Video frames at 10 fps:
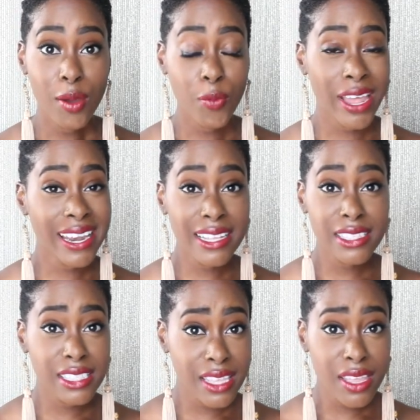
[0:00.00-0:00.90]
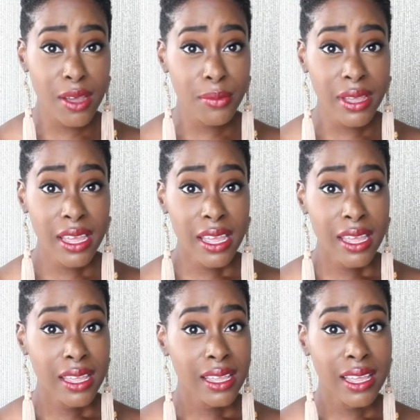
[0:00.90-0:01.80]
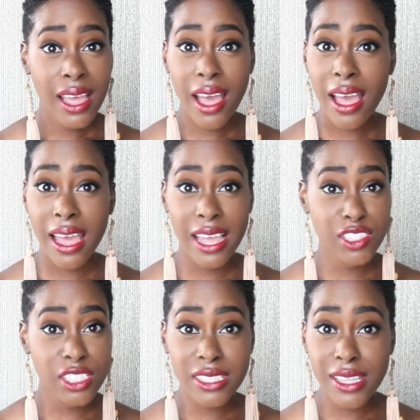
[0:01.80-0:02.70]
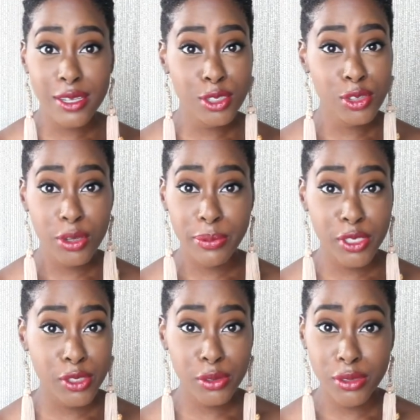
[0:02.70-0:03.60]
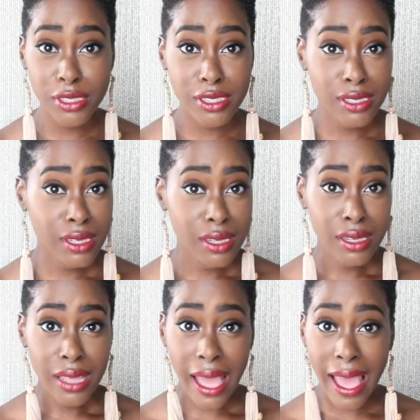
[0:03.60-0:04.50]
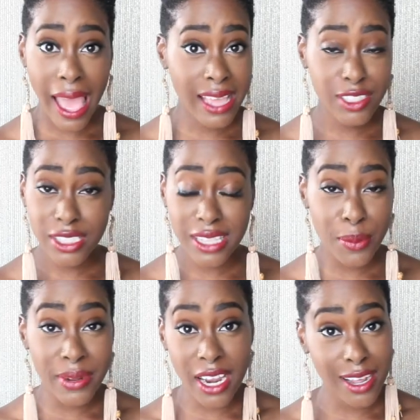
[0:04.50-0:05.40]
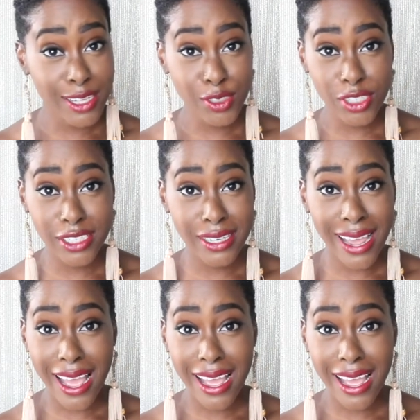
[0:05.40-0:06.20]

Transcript: When I see them, I just think stripper shoes. I just keep it at 100